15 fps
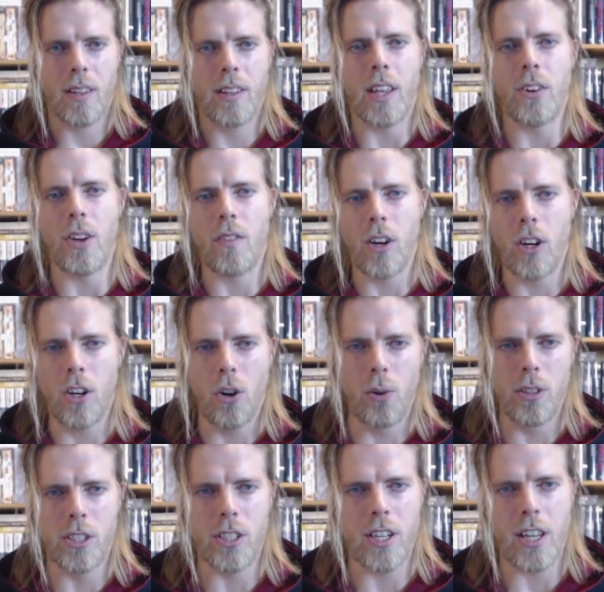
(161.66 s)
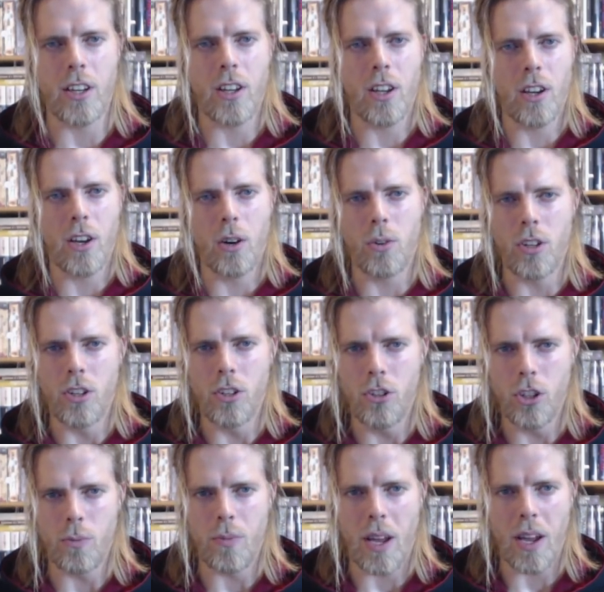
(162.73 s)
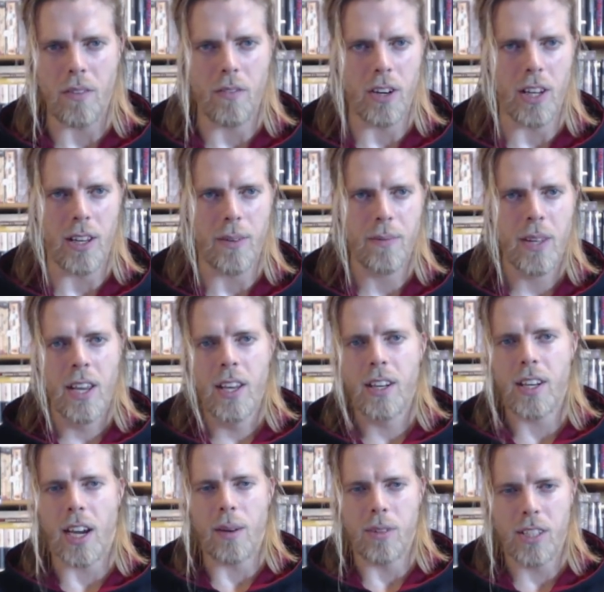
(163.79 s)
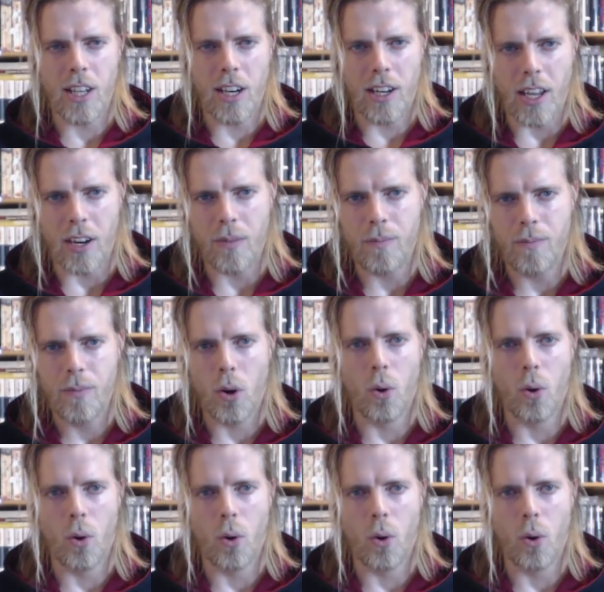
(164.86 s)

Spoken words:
Then you have a goal, so then you can go to the gym every time until then.